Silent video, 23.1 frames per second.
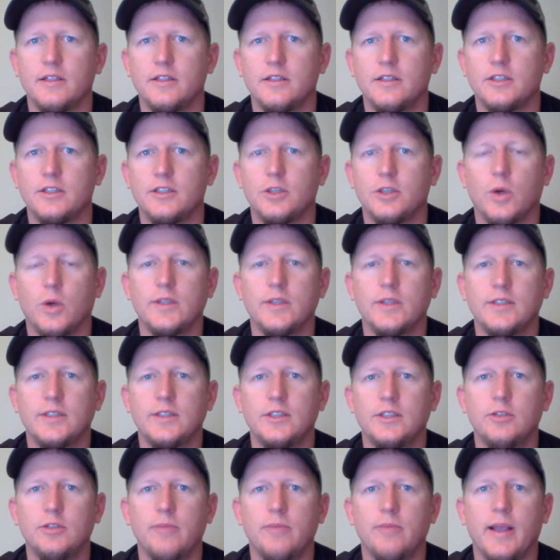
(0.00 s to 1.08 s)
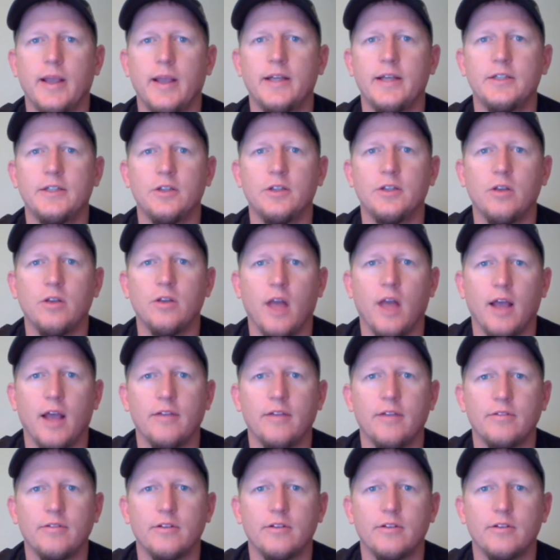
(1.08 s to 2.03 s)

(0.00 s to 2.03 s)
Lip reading: the choices you made in your life